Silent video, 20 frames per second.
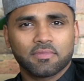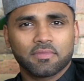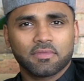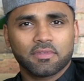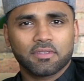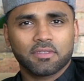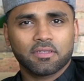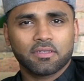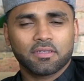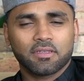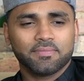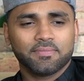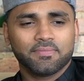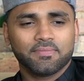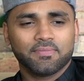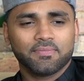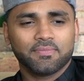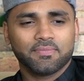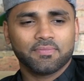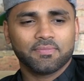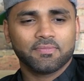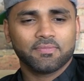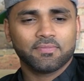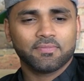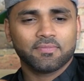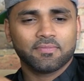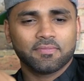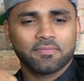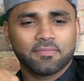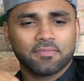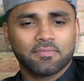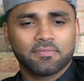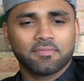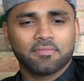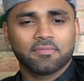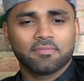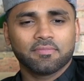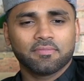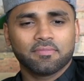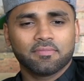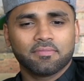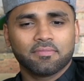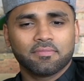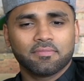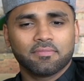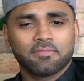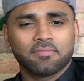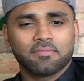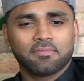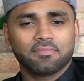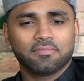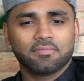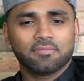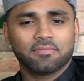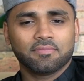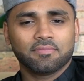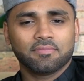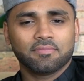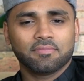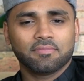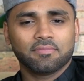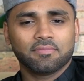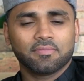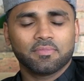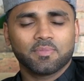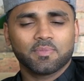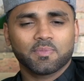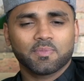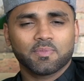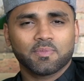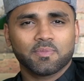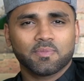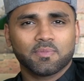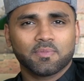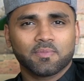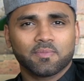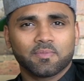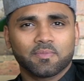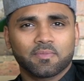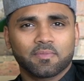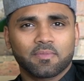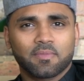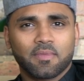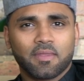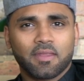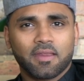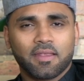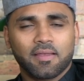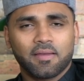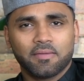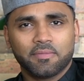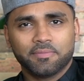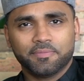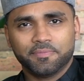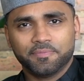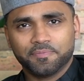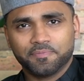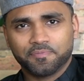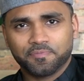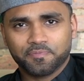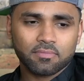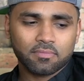The person shown says nothing.